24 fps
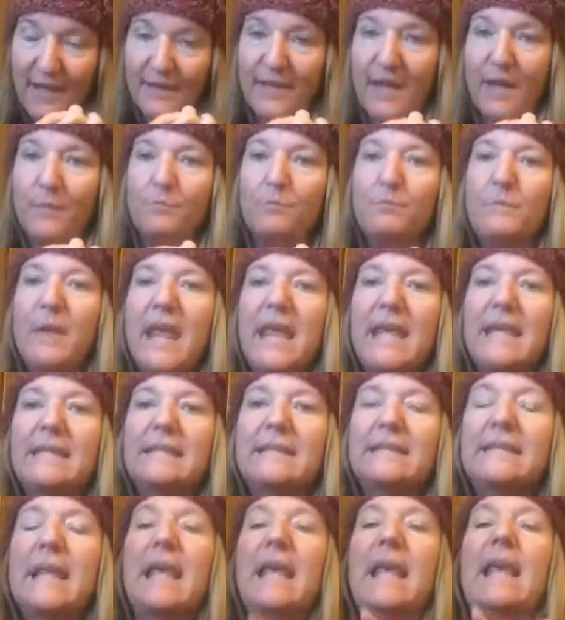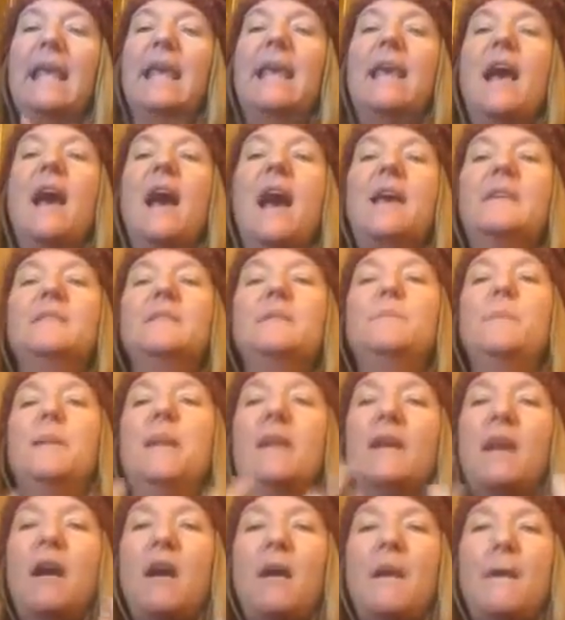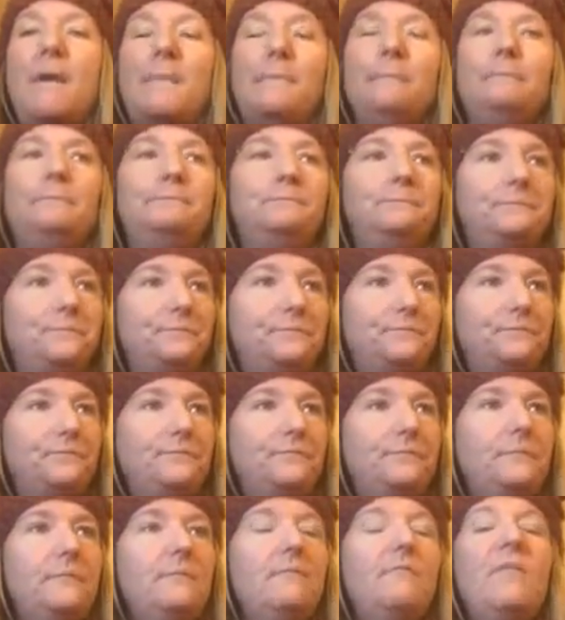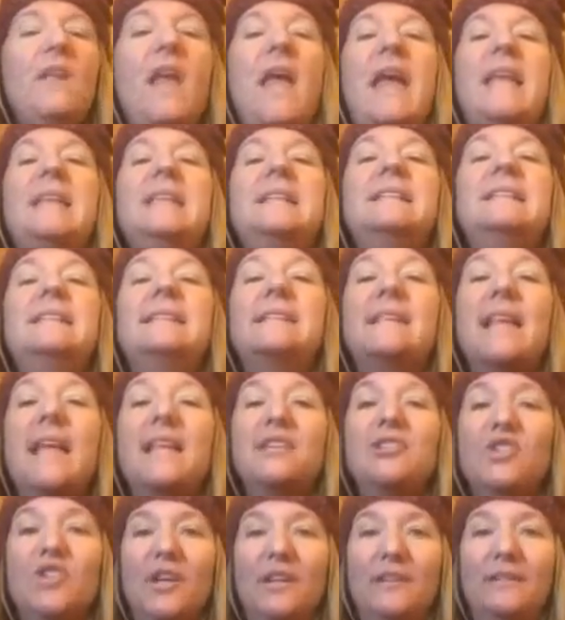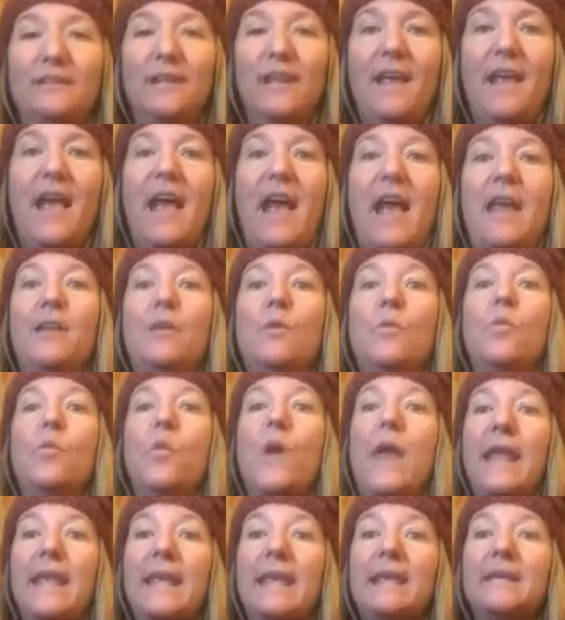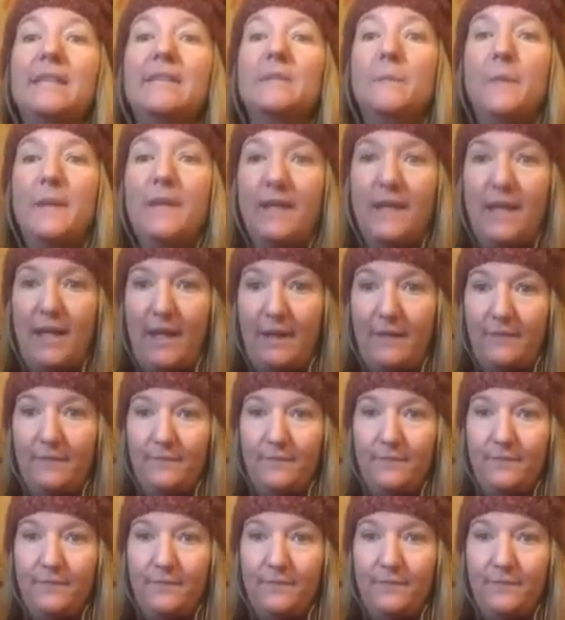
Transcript: that makes us become an ascension, an awakened being.